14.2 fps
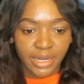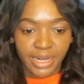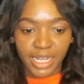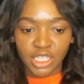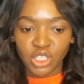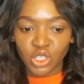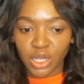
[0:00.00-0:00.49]

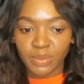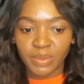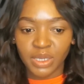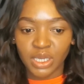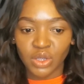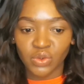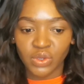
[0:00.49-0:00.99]
let's not
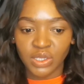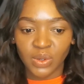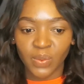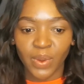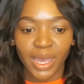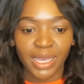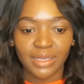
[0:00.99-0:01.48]
be a
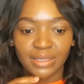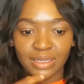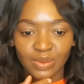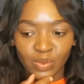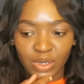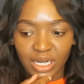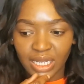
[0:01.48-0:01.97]
reason why
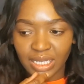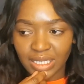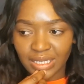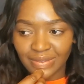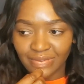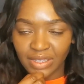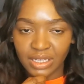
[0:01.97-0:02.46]
someone
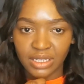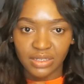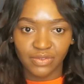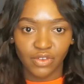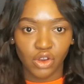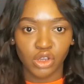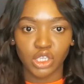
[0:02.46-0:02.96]
else feels
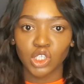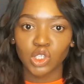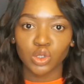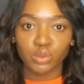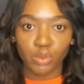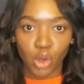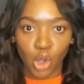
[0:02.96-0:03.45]
very
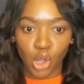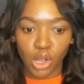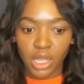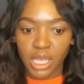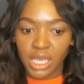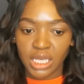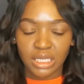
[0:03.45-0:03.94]

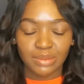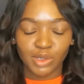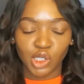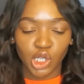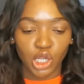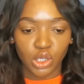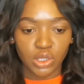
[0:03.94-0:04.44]
small,
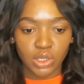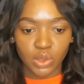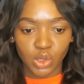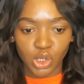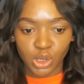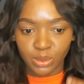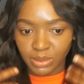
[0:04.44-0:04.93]
especially on
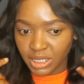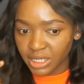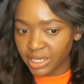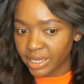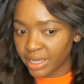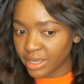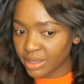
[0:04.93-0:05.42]
social
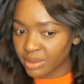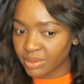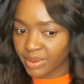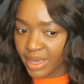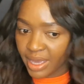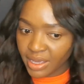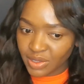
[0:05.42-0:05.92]
media.
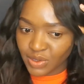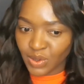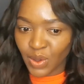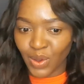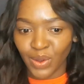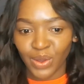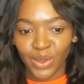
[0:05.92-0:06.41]
Okay,
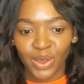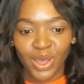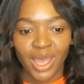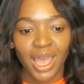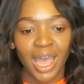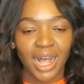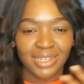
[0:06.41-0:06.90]
so
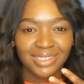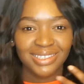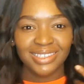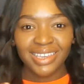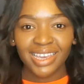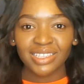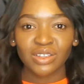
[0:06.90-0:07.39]
I'll
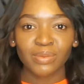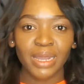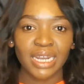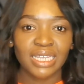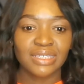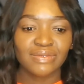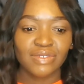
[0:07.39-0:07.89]
see you guys on my
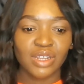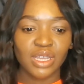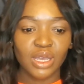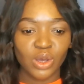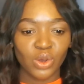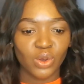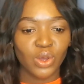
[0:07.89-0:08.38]
next
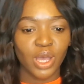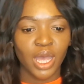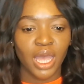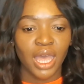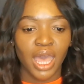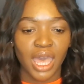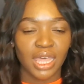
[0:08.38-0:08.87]
video,
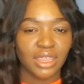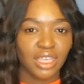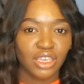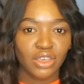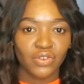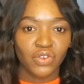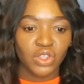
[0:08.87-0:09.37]
and
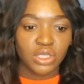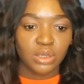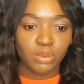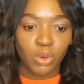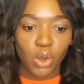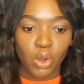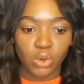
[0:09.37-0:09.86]
thank you for the
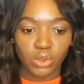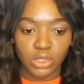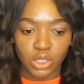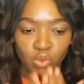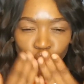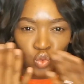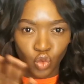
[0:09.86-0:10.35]
support.
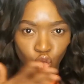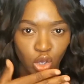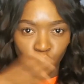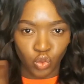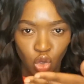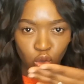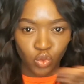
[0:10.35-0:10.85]

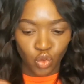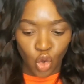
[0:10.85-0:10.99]
Mwah, mwah,